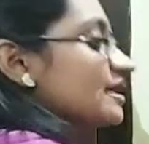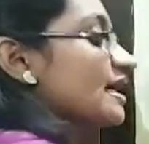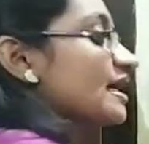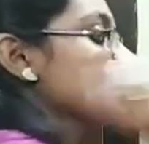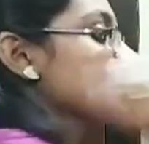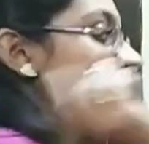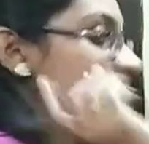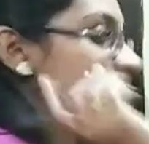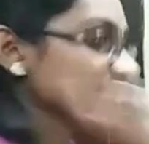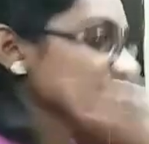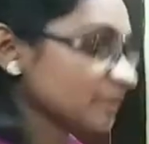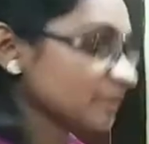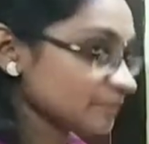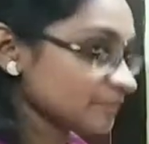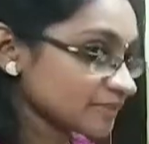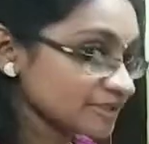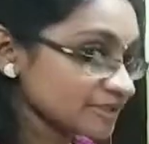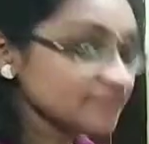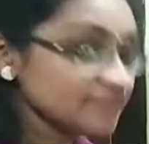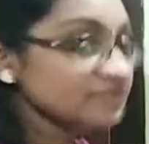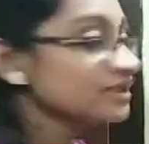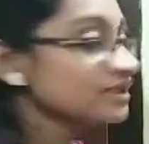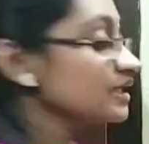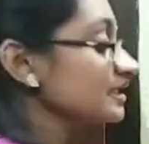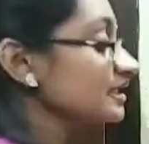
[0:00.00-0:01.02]
And
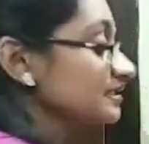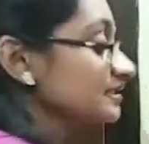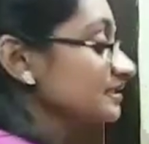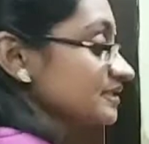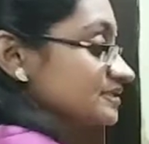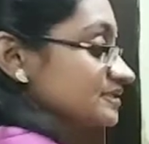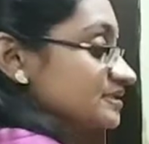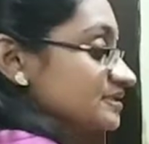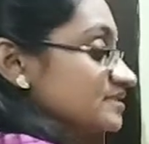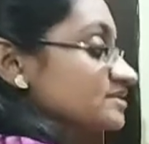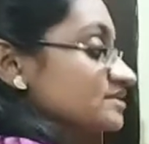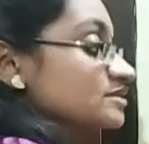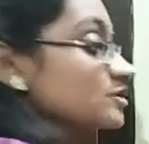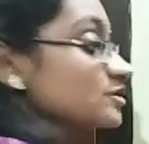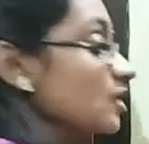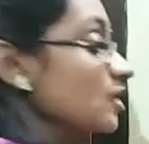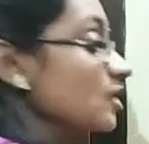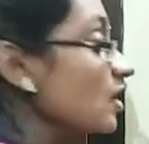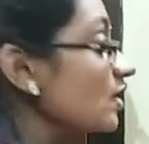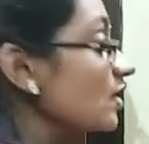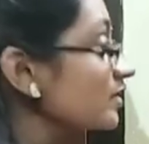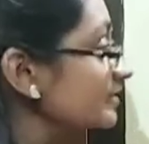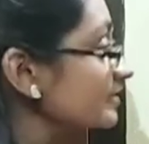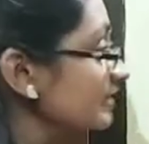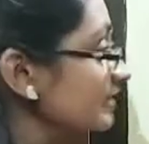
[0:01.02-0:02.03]
remember, this is
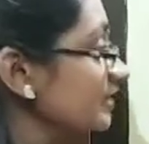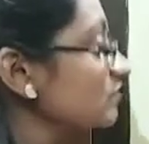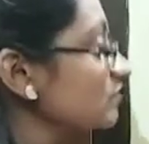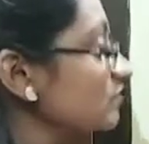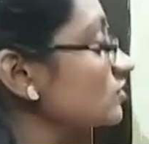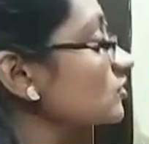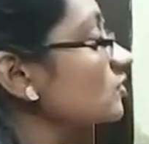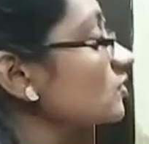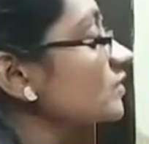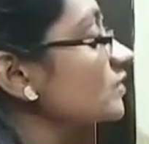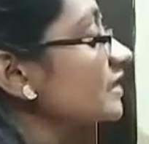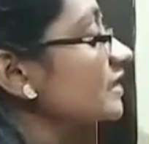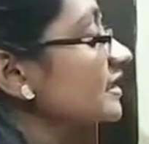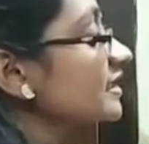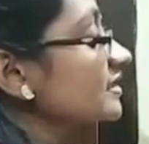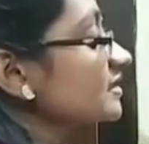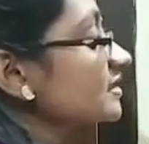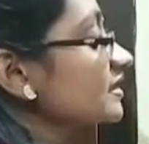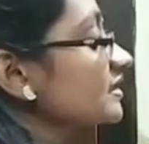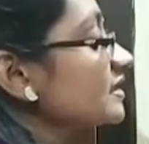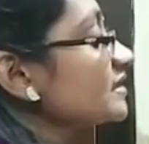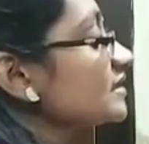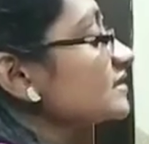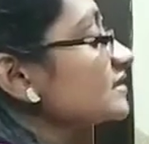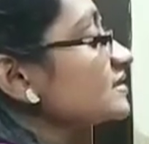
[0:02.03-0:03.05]
not included
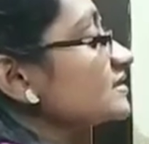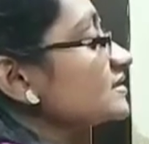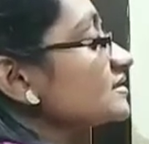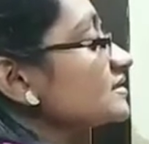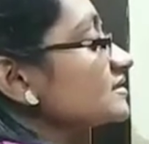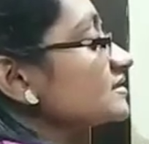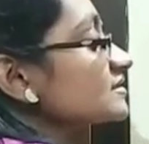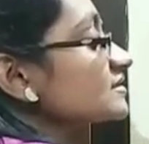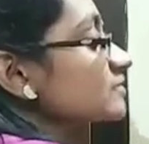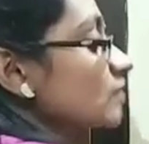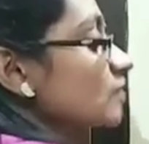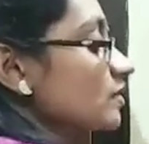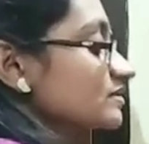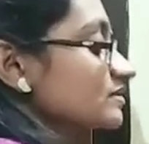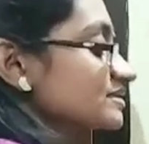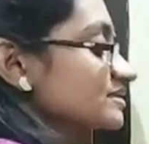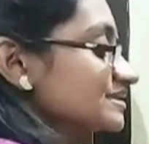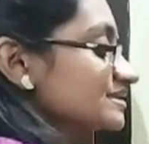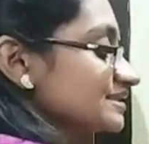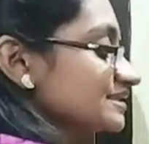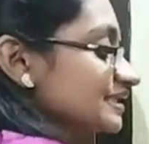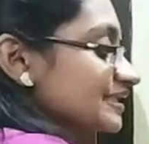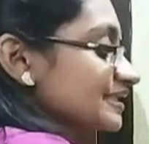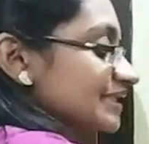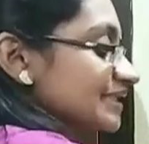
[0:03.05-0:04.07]
in this
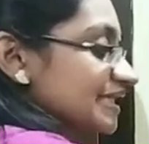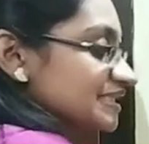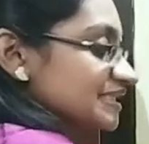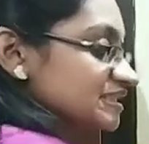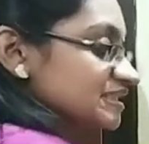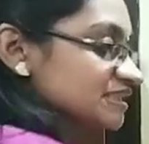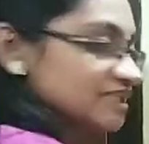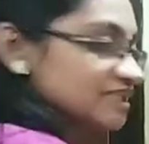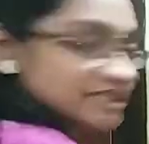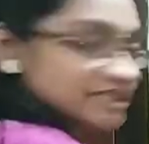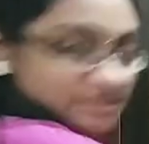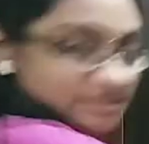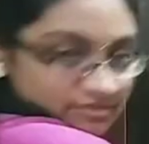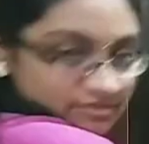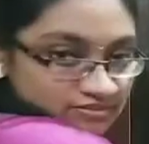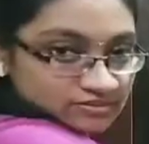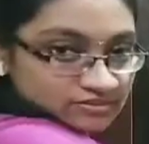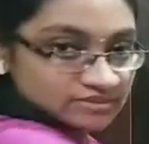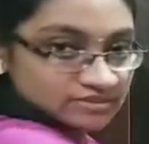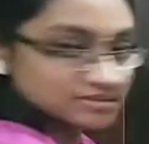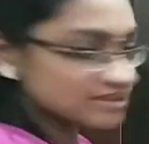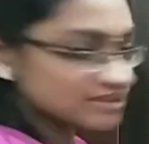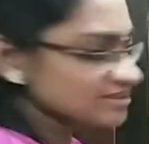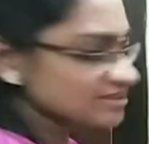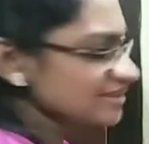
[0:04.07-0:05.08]
constellation.
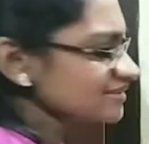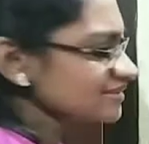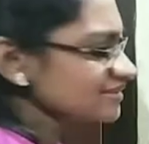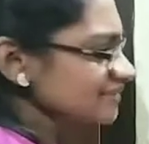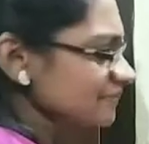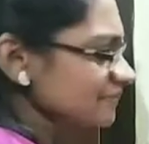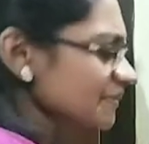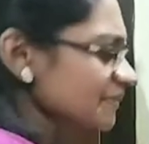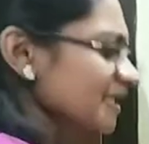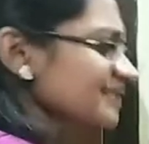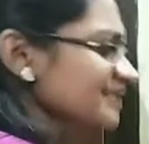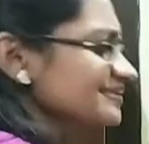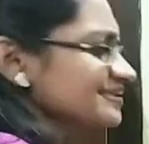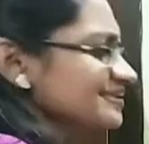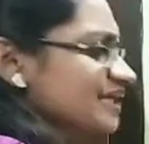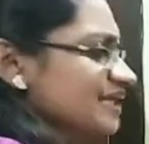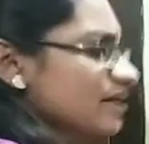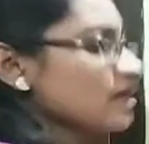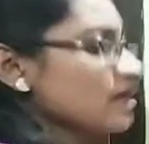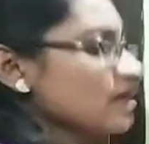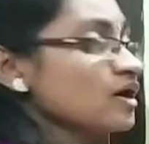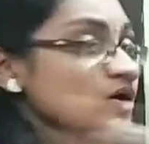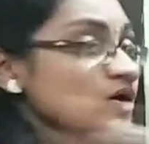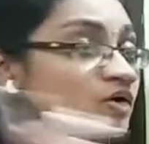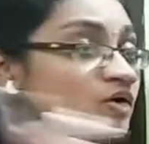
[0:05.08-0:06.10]
This is a separate
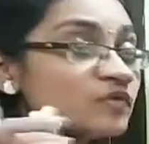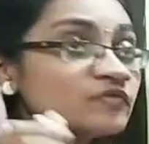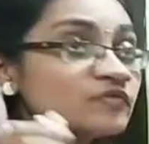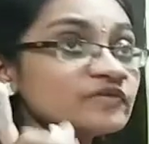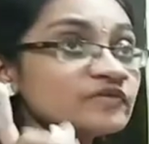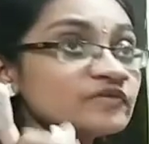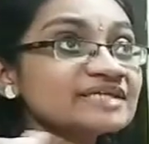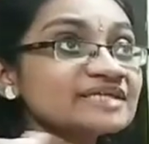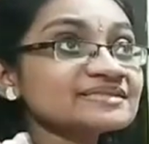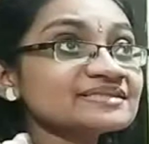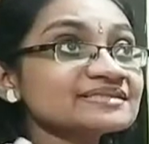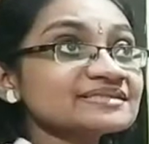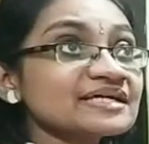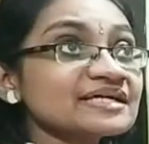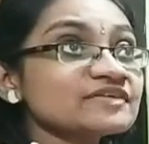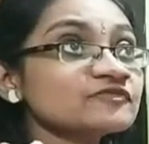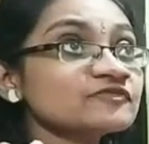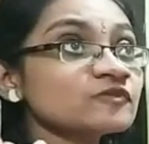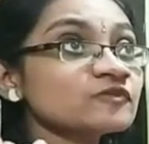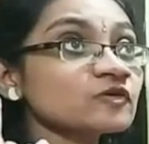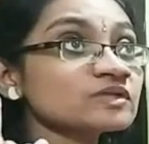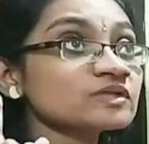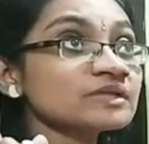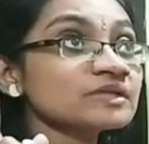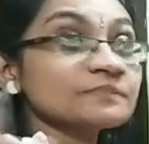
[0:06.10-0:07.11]
star. We said
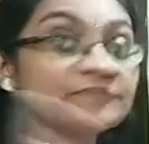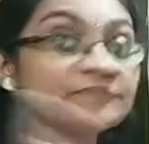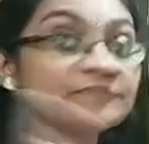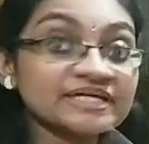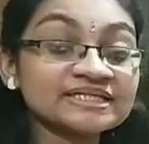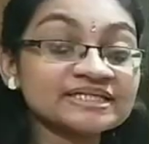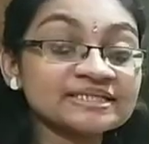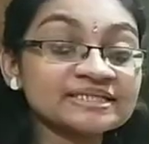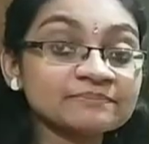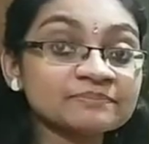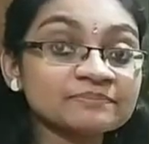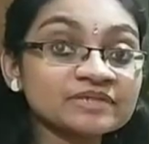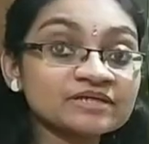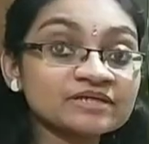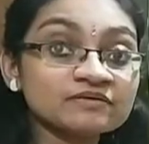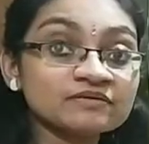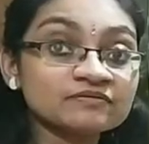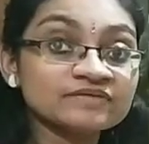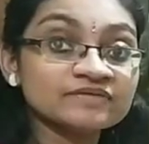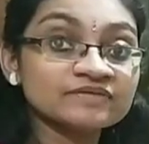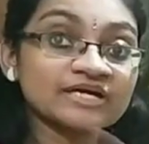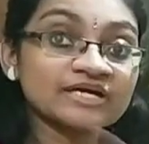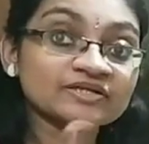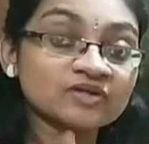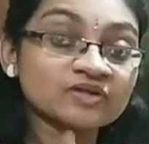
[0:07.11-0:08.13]
for the Big Dipper,
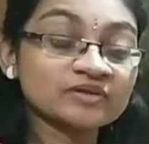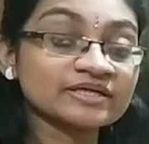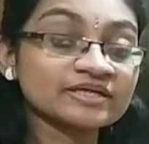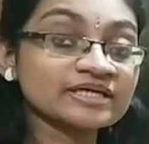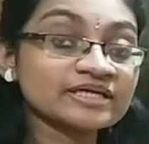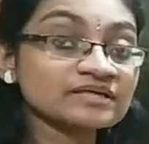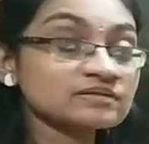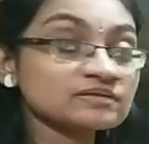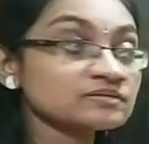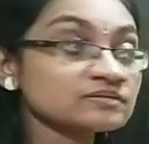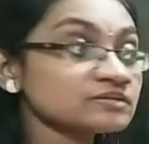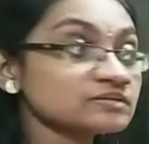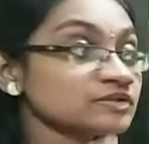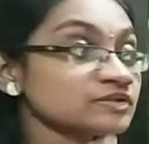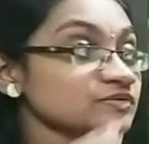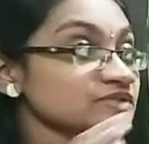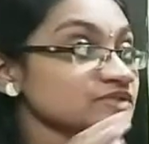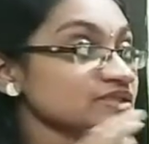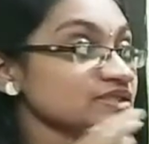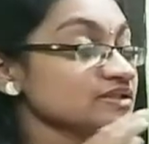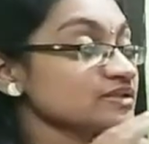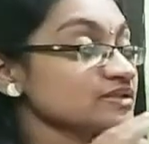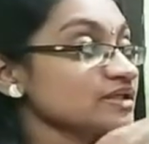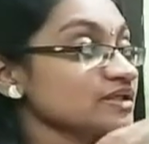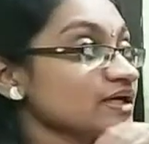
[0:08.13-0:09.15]
we are talking
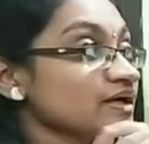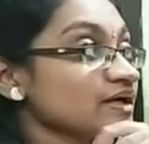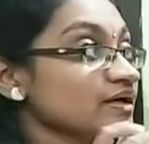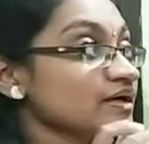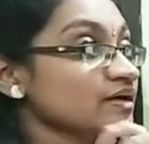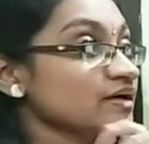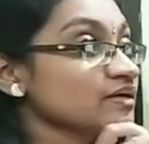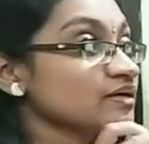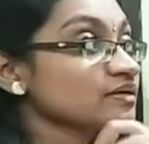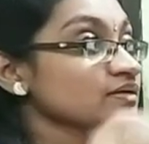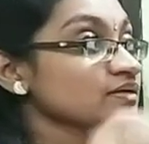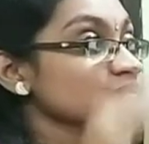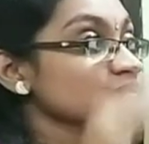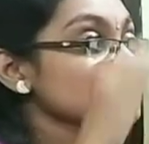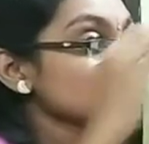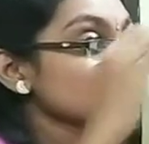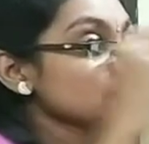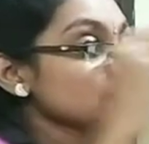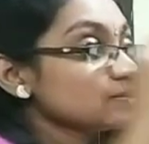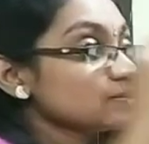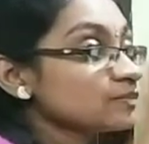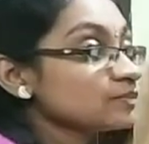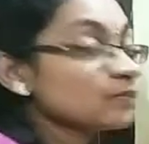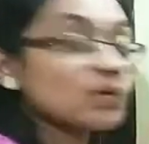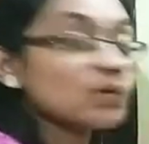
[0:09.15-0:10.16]
using the
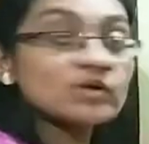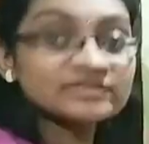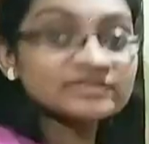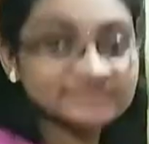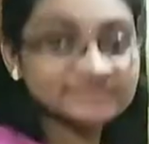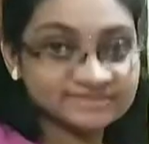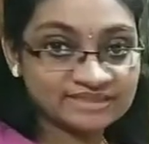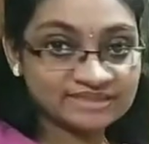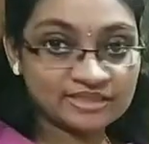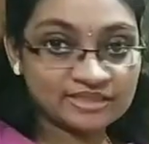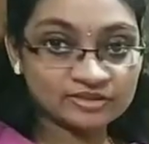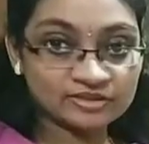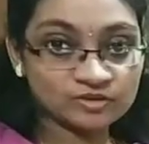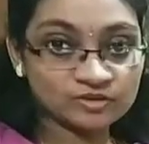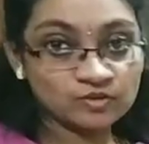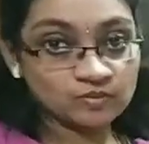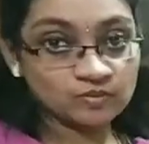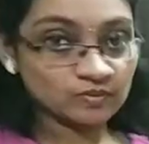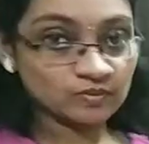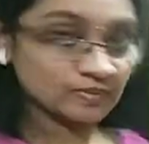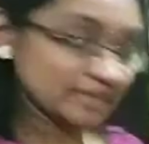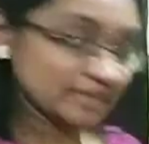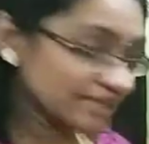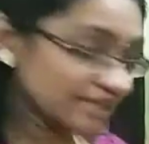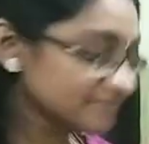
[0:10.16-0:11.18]
pole star.
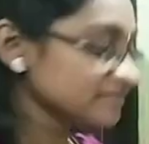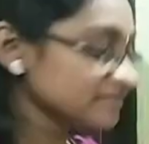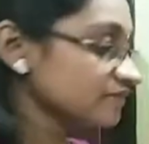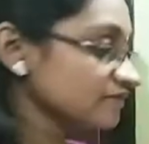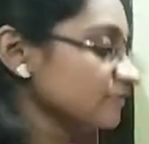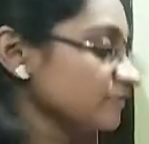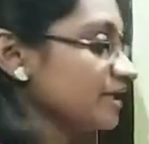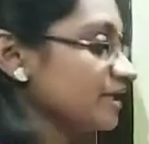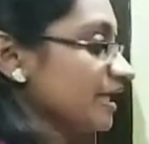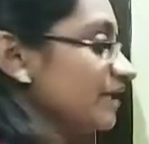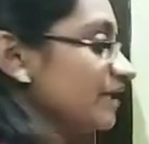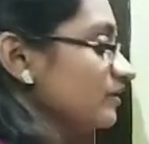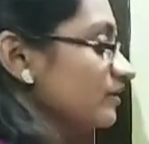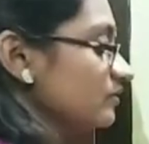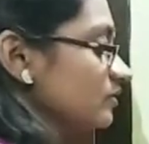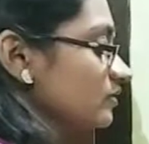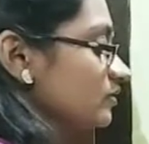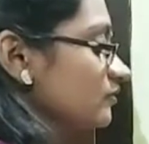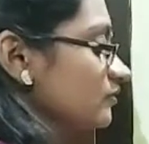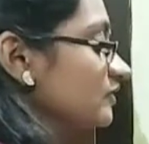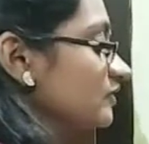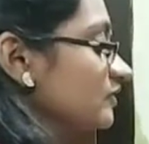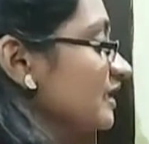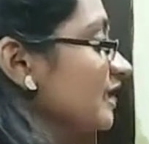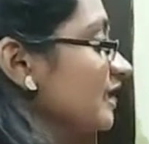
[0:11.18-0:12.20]
No, like the way
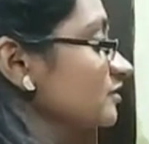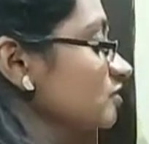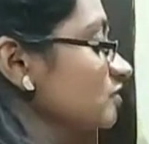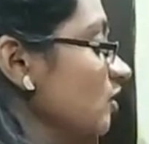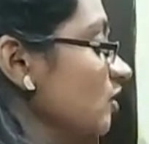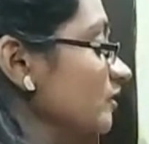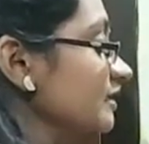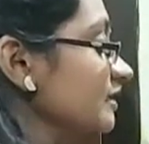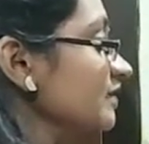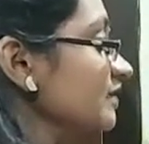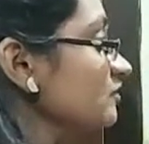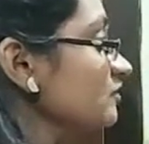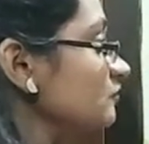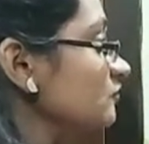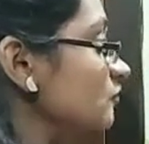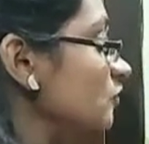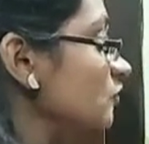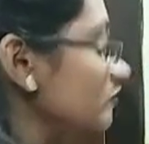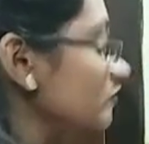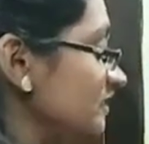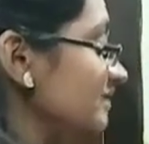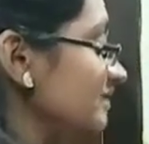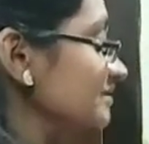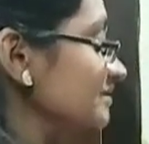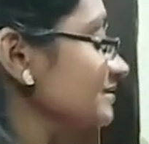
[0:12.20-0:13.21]
we are talking
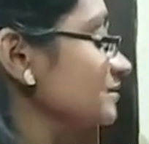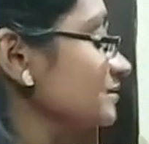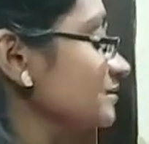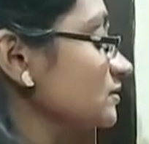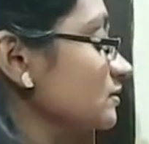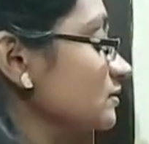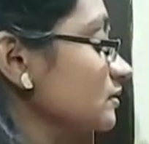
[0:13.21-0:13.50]
for this